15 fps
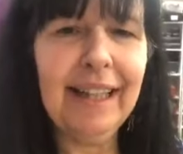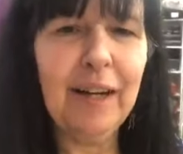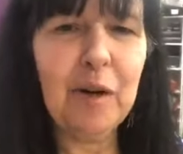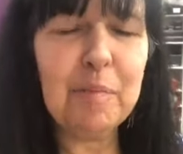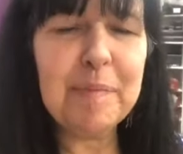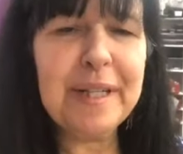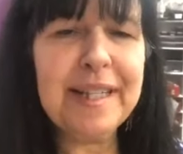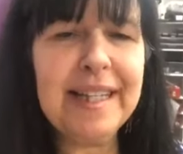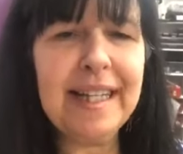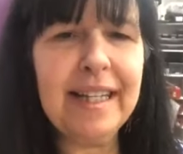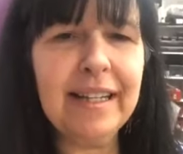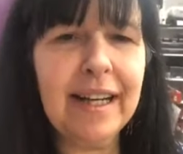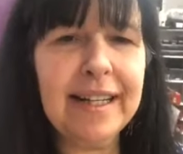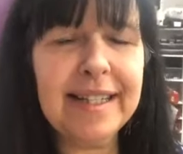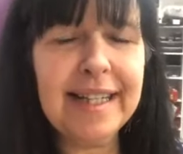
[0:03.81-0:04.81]
Hope to see
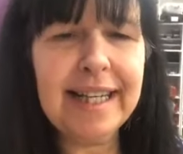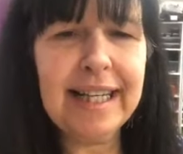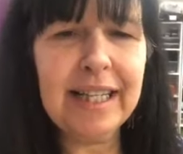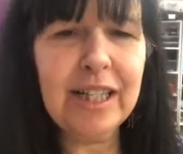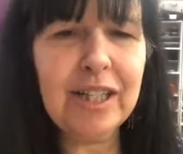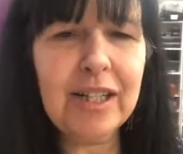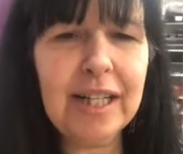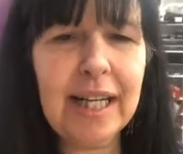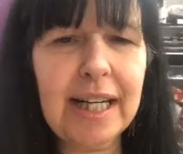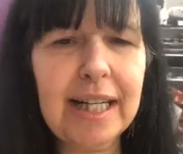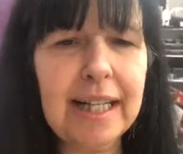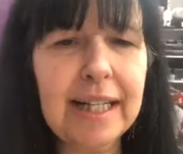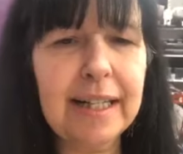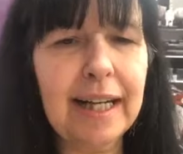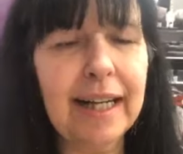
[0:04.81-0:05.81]
you guys here.
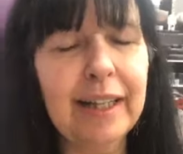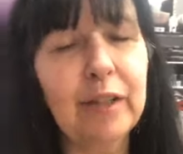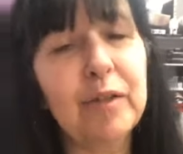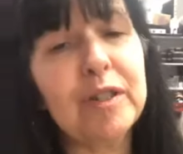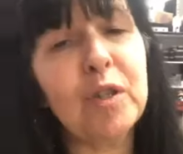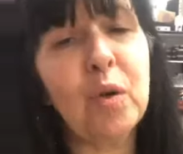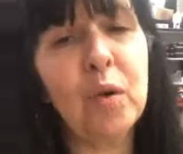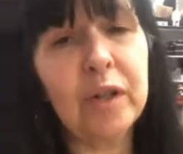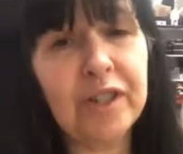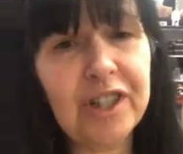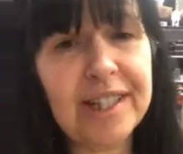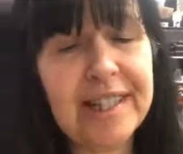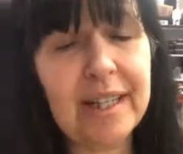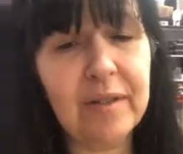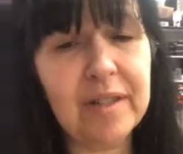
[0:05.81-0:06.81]
I know it's
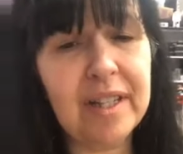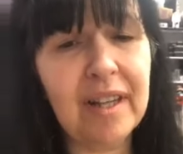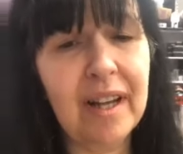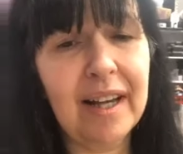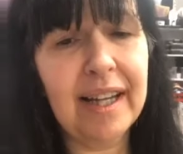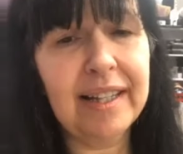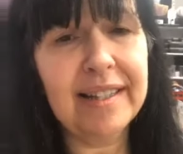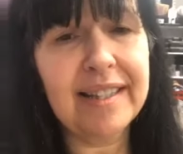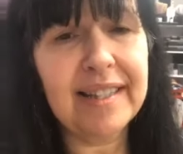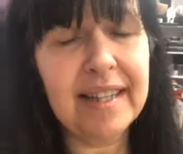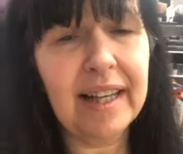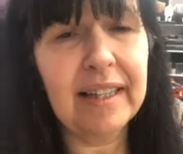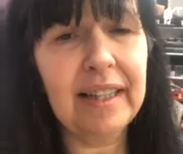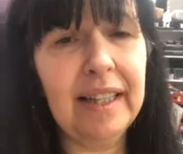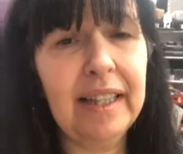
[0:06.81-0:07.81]
gorgeous outside,
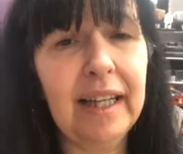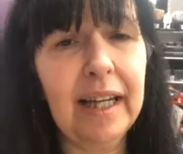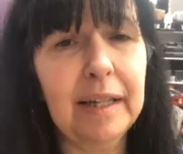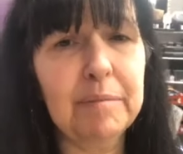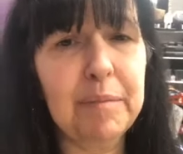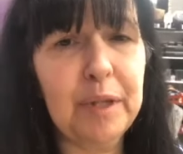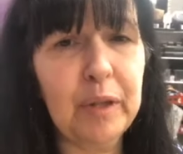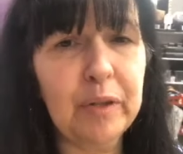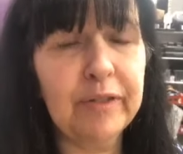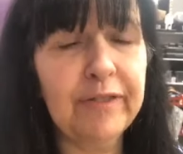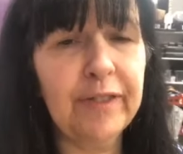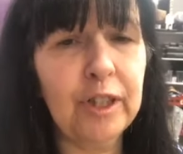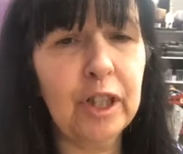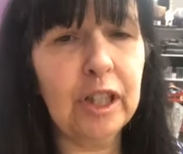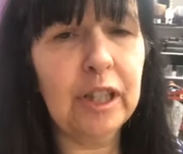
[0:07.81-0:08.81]
sunny and
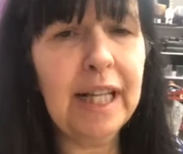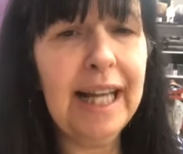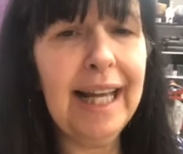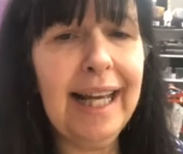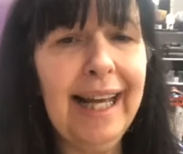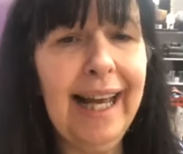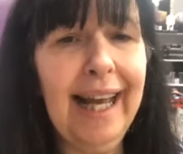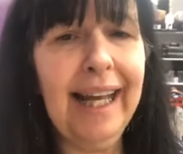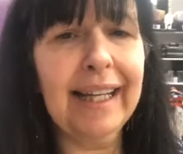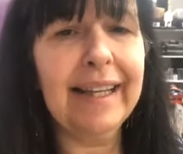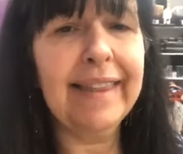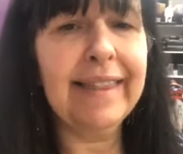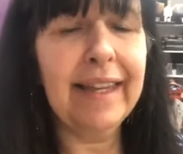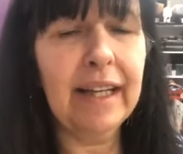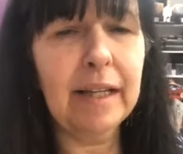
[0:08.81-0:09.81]
beautiful, and
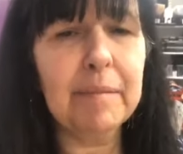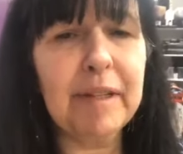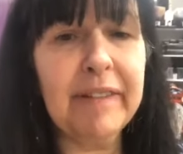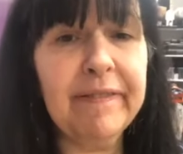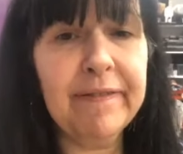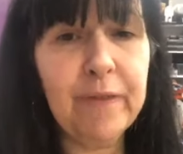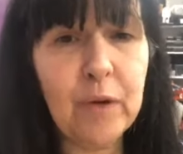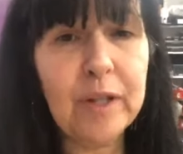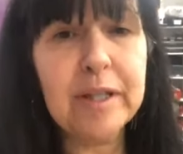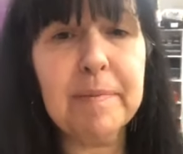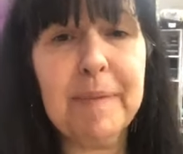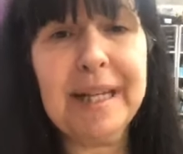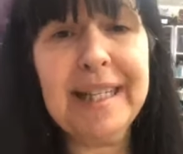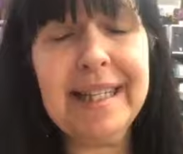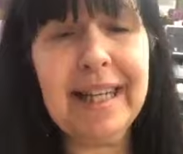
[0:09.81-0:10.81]
I think I'm gonna
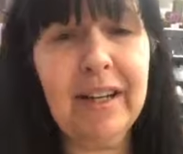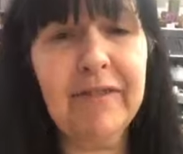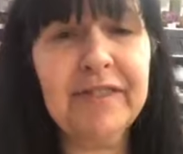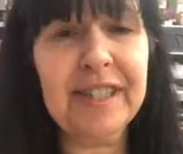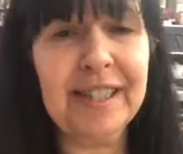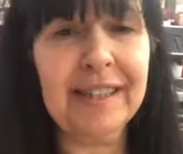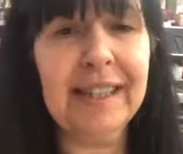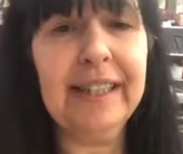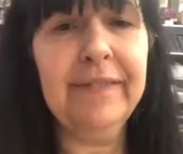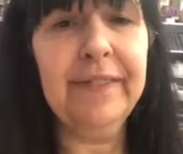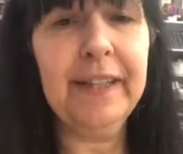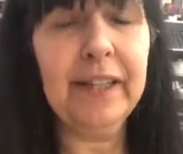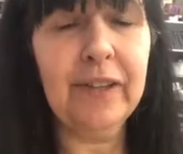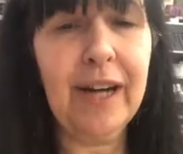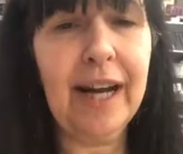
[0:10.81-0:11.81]
force myself to leave
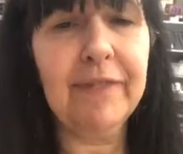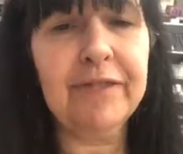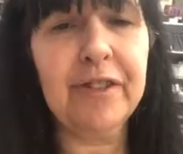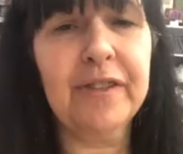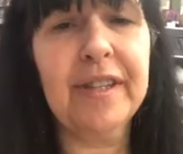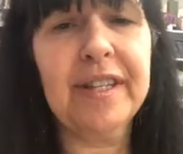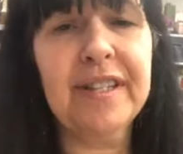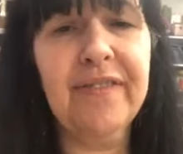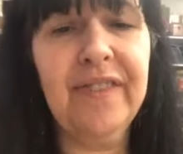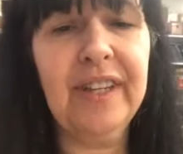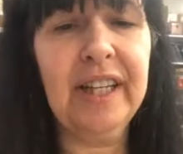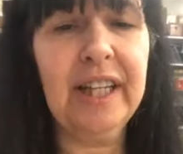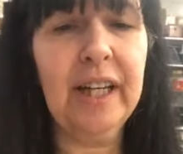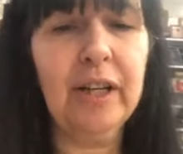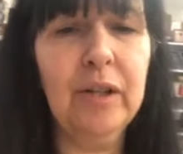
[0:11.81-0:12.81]
here after this
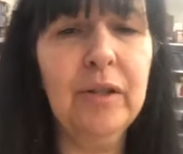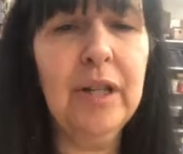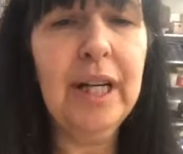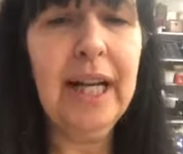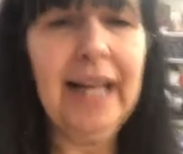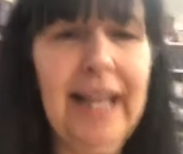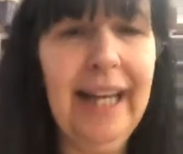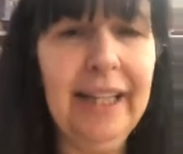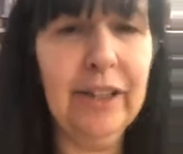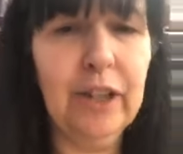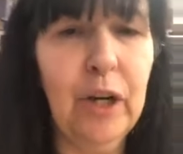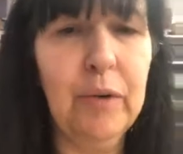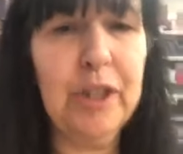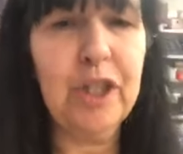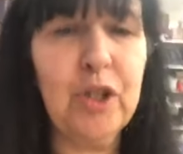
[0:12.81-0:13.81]
video and
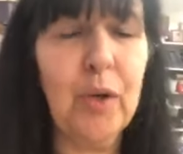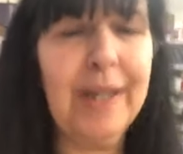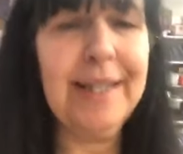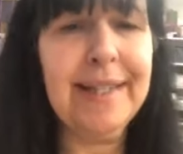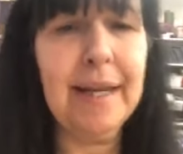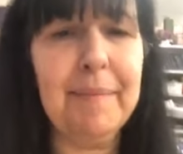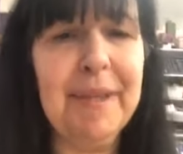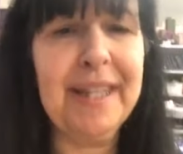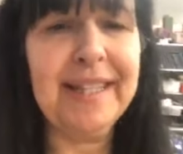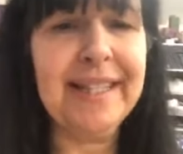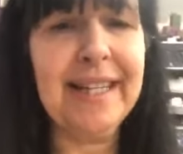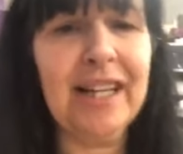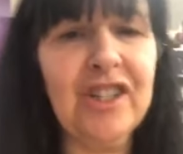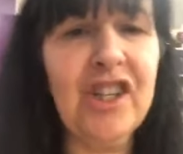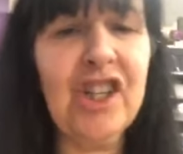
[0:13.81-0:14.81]
go enjoy some of the
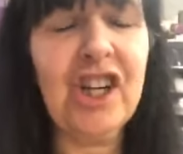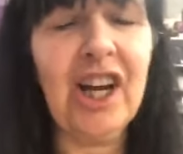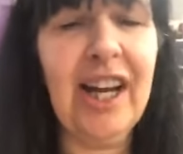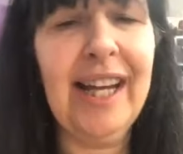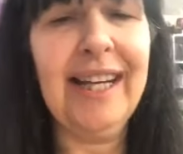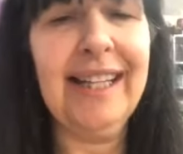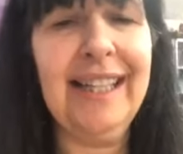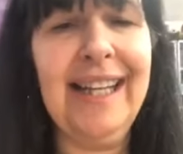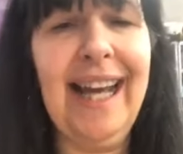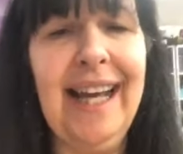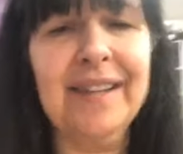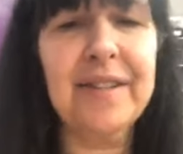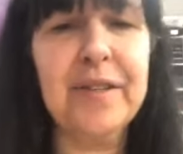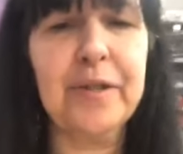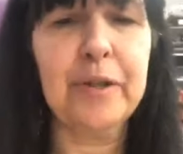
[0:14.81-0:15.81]
sunshine and
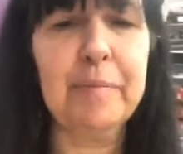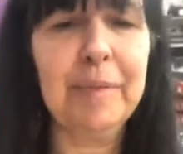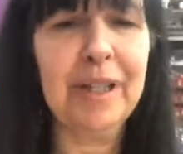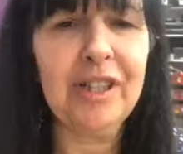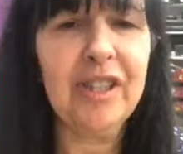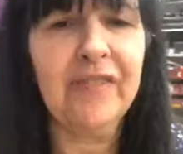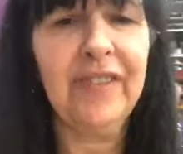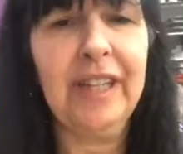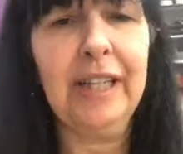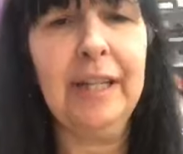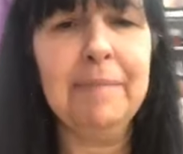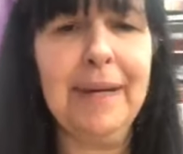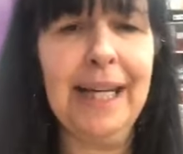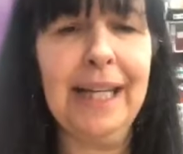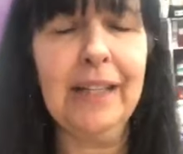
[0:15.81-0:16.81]
answer a bunch of
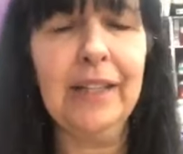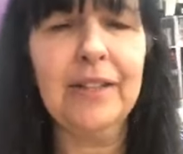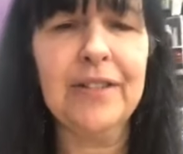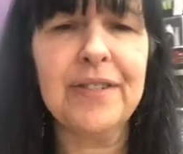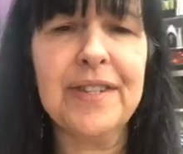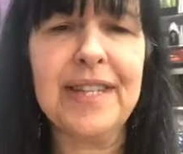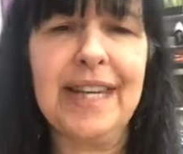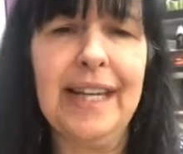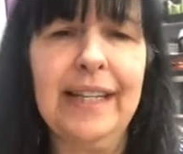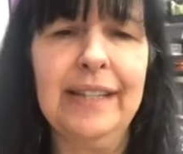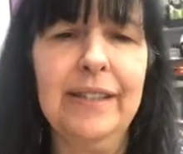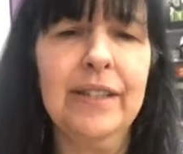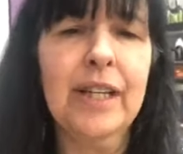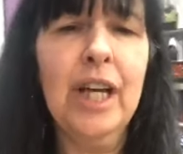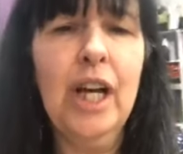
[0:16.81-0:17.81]
emails
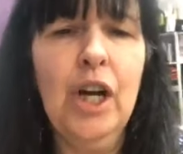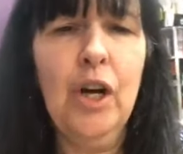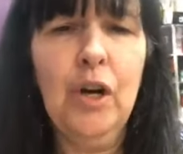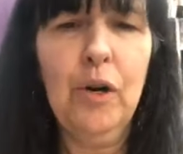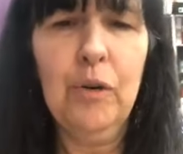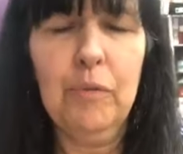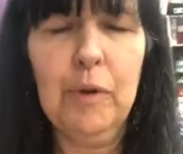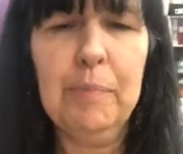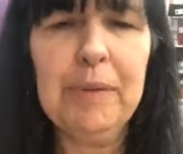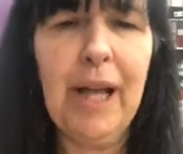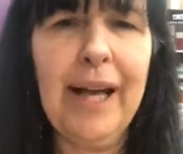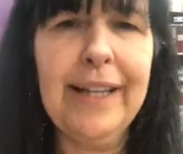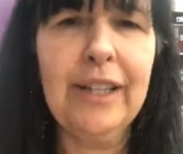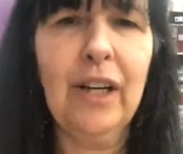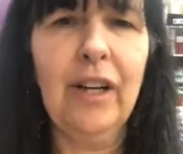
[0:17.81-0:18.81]
and
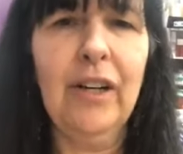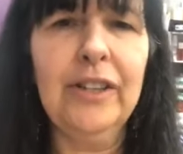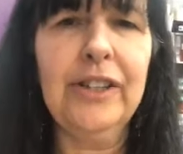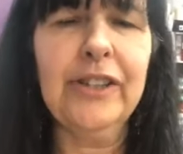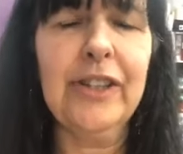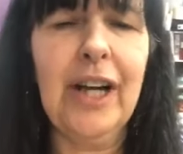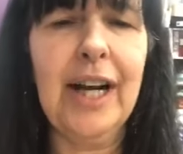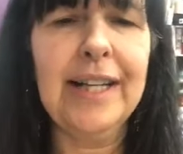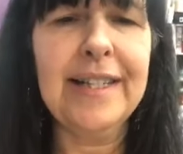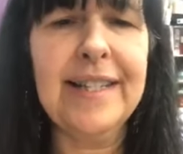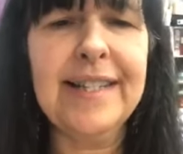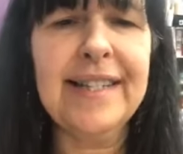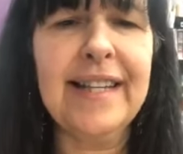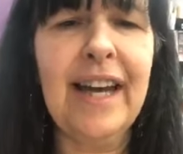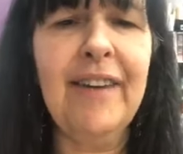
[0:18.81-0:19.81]
reply to all your guys'
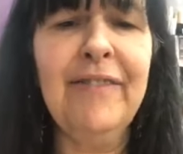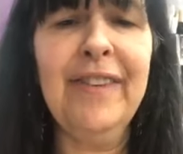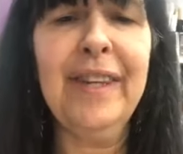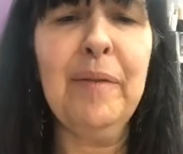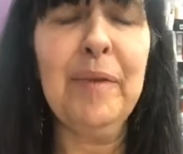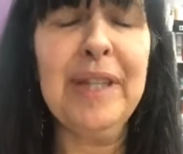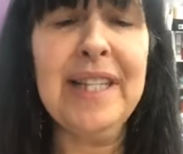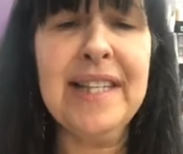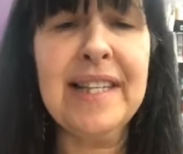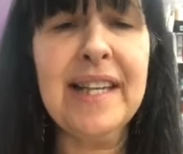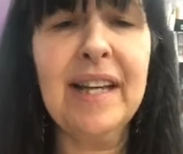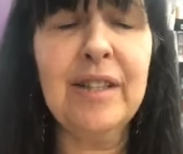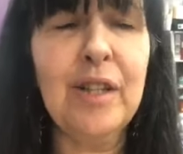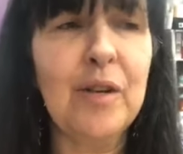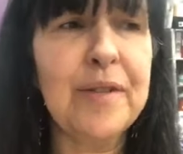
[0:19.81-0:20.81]
stuff. And then when the
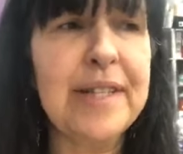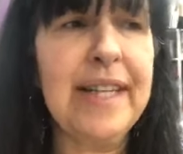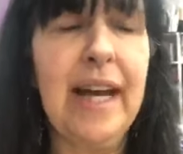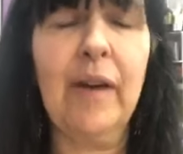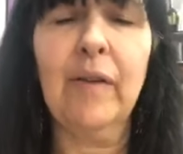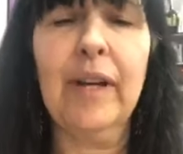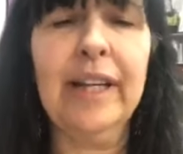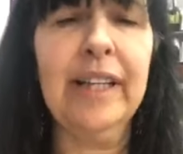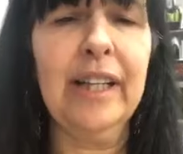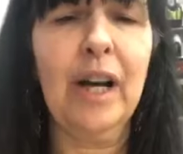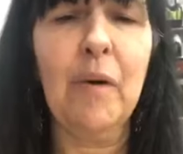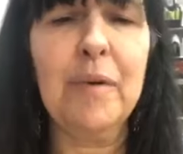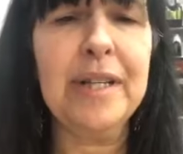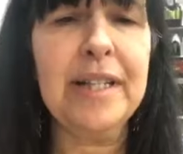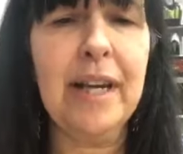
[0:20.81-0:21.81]
sun goes down, I can
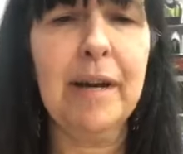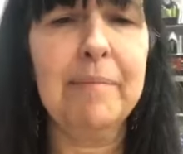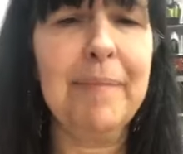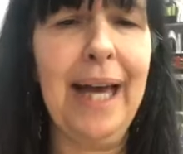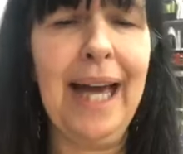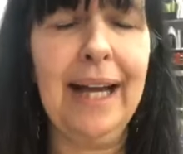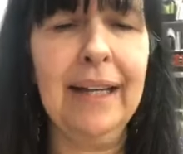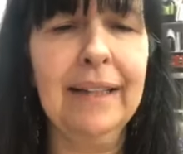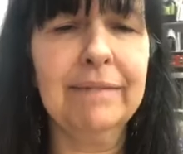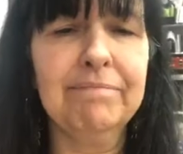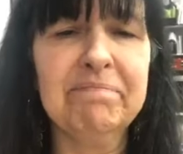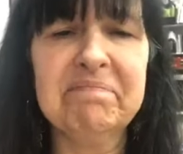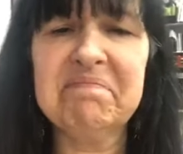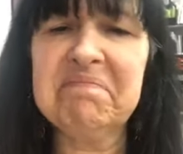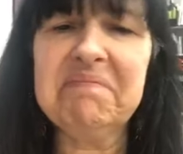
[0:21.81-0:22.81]
always come back
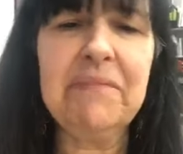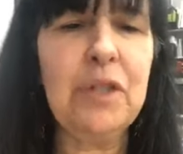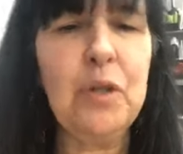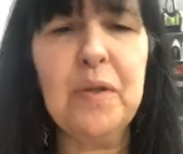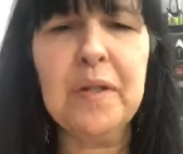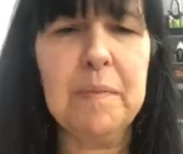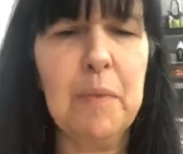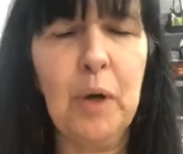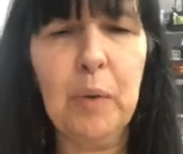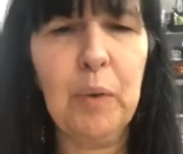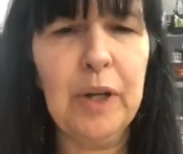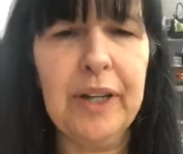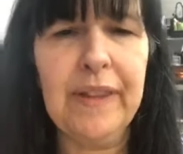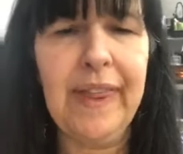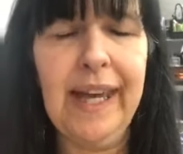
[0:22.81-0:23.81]
and do some more
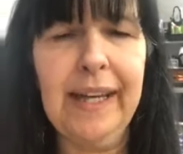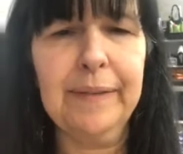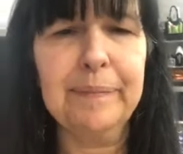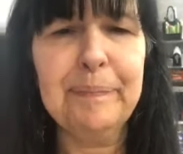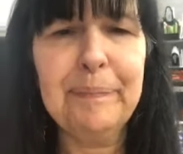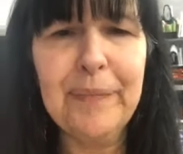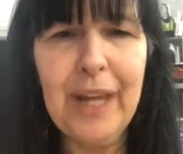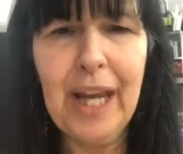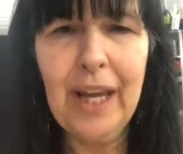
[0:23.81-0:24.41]
work then.